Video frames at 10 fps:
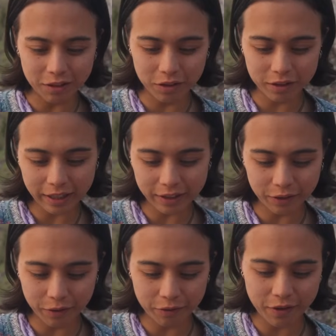look like
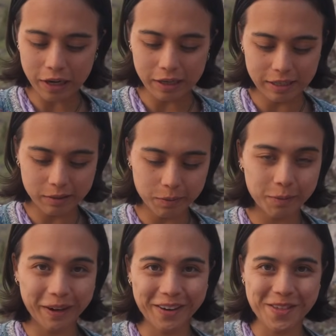little fairies would
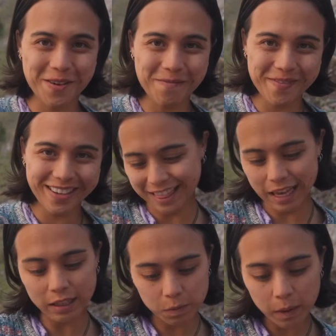wear them. And
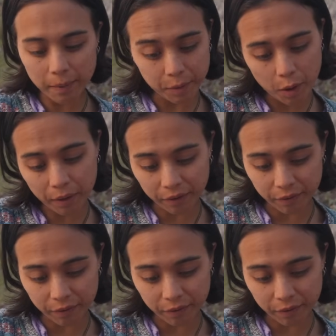that's what I'm going